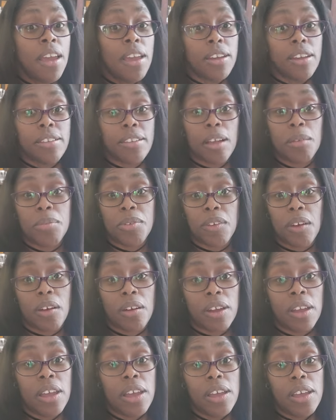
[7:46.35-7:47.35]
Because I'm
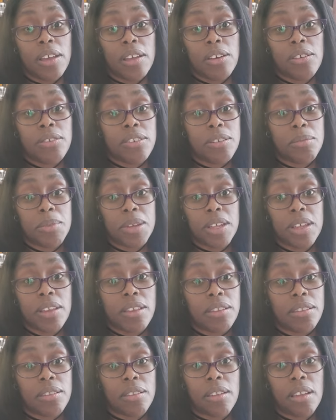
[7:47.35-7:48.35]
sorry, Kojima
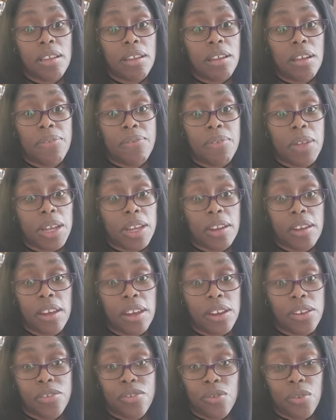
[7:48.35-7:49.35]
is a fucking
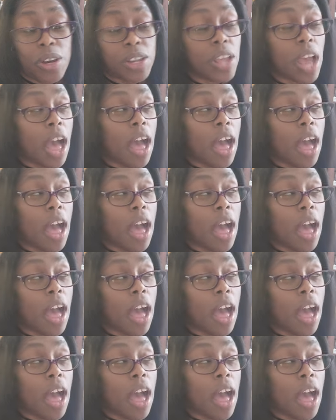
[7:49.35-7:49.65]
android.